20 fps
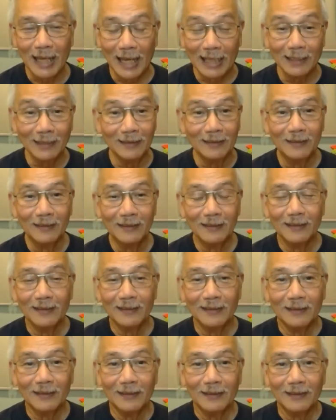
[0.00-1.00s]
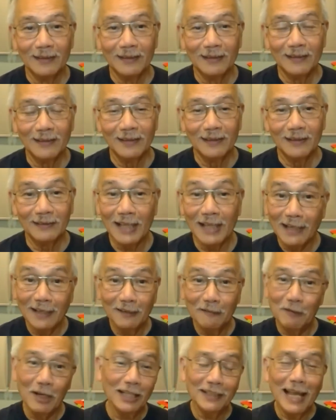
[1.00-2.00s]
And
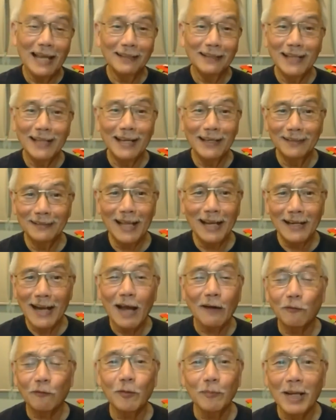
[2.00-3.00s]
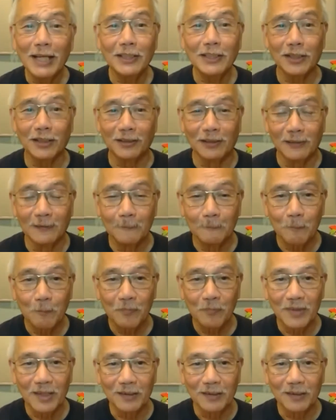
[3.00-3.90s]
they, well, they, they, they lack formation.